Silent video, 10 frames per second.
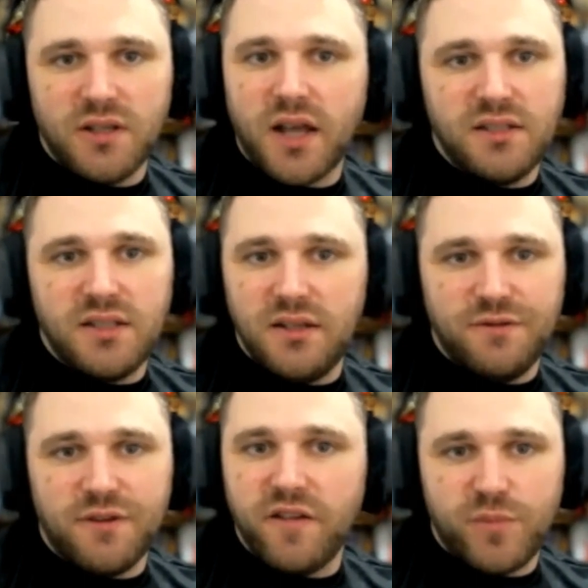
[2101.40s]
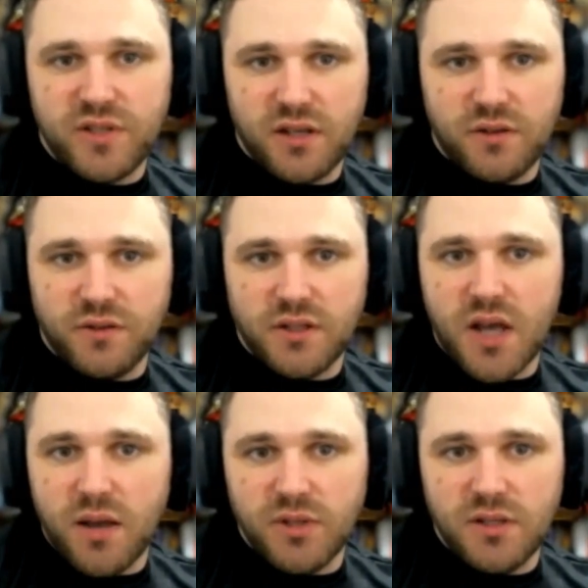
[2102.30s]
95% of the
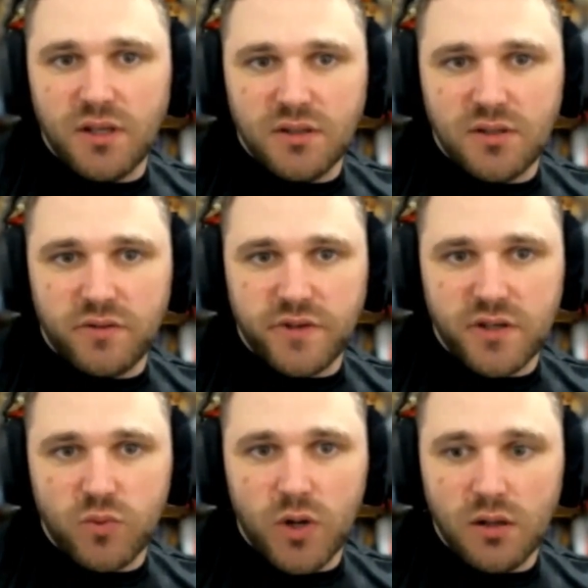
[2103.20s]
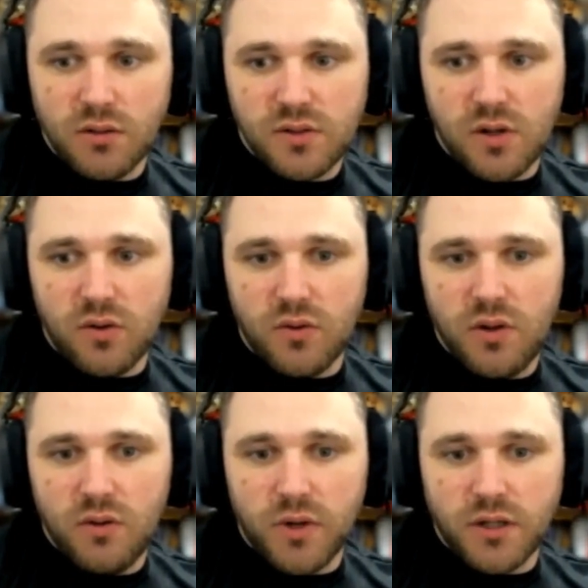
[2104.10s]
time it serves us well. So
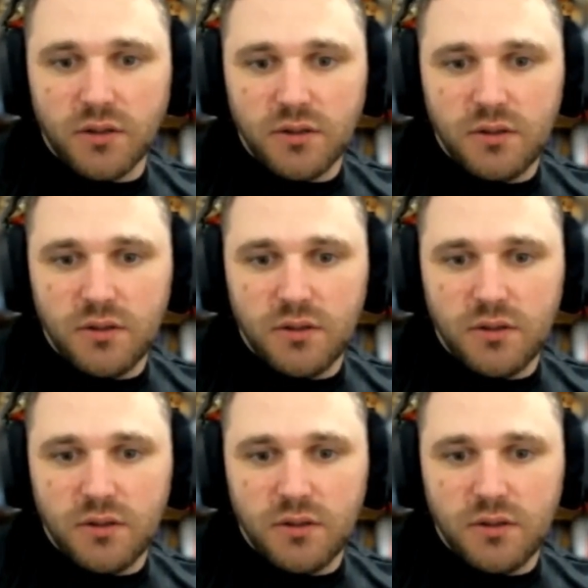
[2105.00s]
why not?